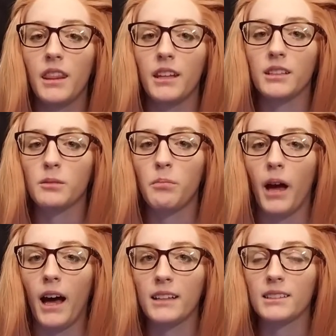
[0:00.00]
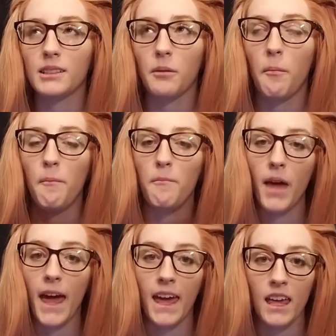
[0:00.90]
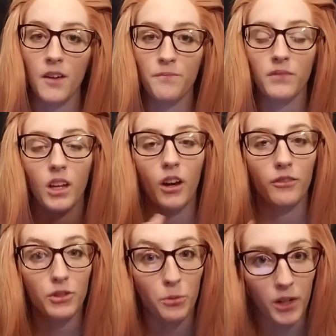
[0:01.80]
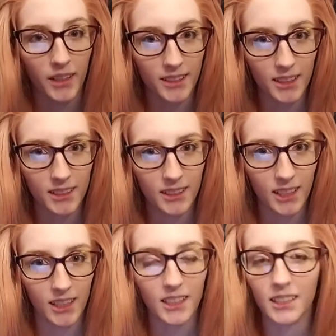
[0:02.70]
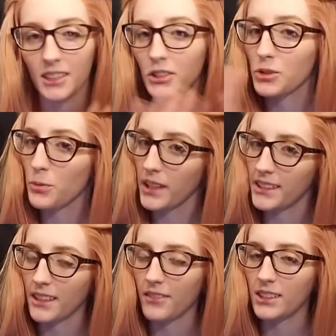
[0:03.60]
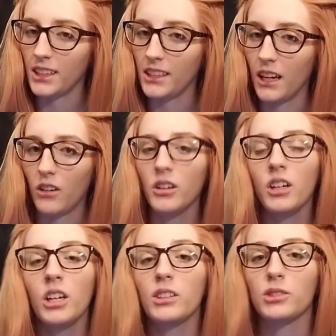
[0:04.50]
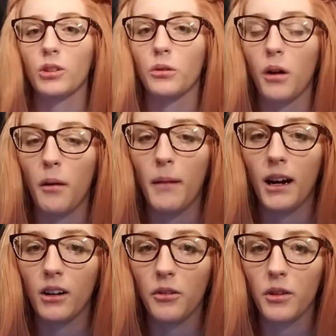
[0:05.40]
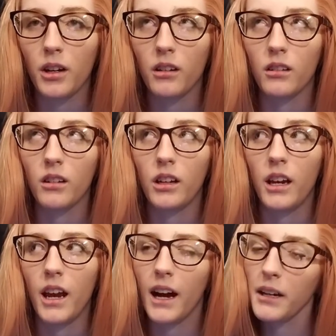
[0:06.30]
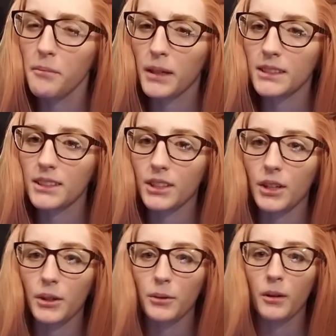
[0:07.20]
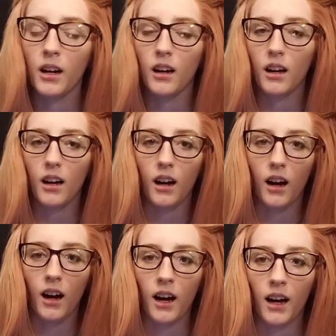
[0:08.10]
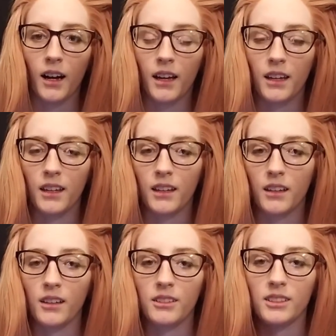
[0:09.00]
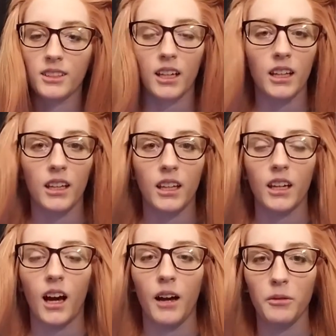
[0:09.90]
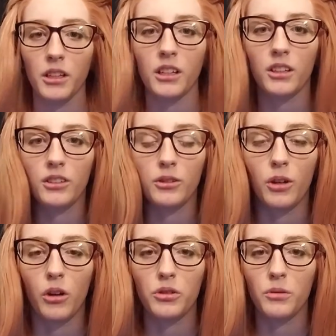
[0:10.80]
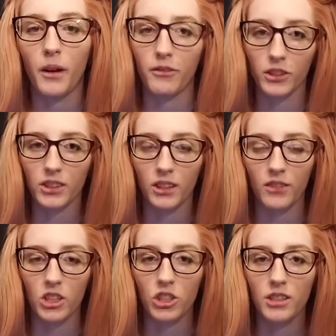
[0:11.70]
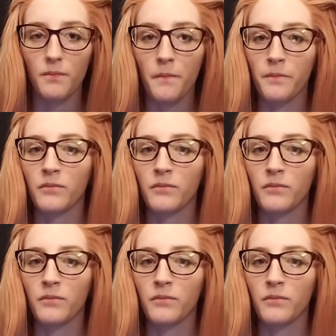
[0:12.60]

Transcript: this past May of 2016, because it's 2017 now. So about 9 months ago, I decided that I wanted to go to my first convention,